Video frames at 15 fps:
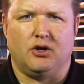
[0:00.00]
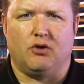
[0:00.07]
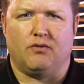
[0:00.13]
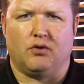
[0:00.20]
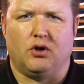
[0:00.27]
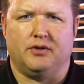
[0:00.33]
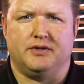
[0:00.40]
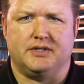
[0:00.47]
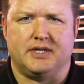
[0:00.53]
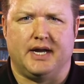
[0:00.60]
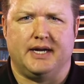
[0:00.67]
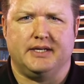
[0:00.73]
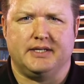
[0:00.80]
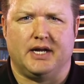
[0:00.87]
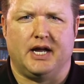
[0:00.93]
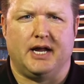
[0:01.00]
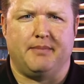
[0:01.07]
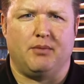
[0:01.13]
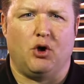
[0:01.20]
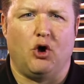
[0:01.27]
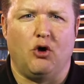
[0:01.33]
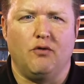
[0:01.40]
in overall design time
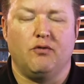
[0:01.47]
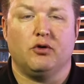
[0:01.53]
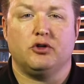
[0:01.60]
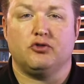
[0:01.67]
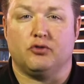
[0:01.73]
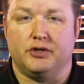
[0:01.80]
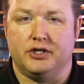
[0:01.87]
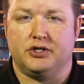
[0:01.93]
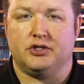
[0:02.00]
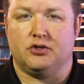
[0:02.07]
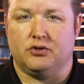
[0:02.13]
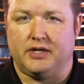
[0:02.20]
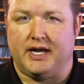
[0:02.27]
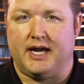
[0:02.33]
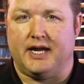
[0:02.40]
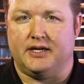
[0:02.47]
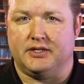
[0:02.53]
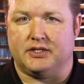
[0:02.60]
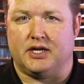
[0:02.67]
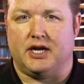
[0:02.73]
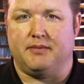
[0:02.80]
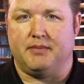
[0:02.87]
over traditional C A D
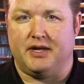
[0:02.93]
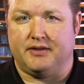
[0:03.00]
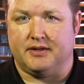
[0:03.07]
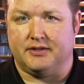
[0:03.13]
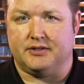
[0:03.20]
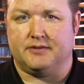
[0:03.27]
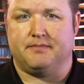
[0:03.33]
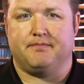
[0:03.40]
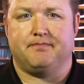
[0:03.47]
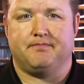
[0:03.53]
design methods.